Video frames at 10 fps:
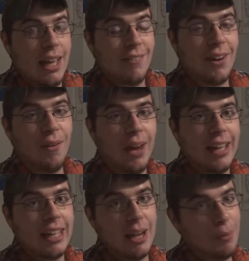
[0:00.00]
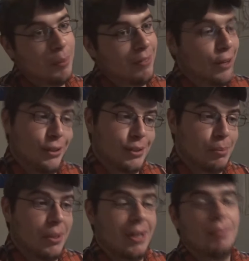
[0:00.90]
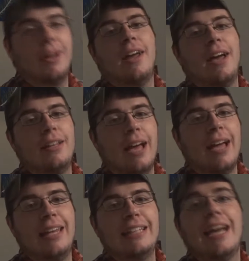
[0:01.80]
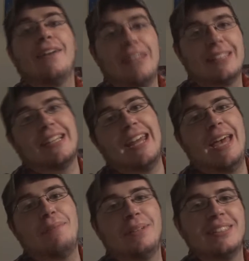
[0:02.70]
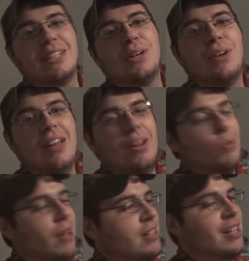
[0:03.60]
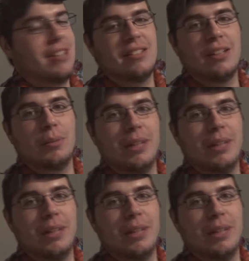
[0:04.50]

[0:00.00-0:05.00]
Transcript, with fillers: If I don't like it, I will be very disappointed, but I highly doubt that's going to happen. So we'll catch you guys in a little